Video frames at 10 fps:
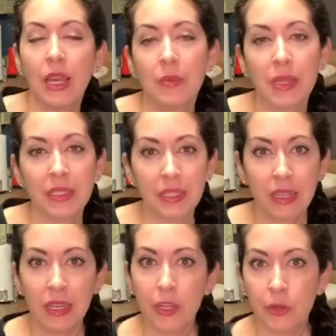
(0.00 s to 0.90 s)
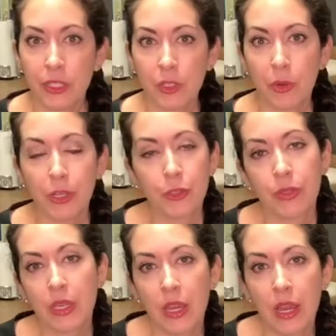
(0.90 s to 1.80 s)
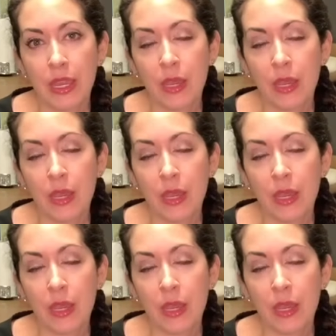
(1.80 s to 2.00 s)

because that's going to increase the pressure in the eye,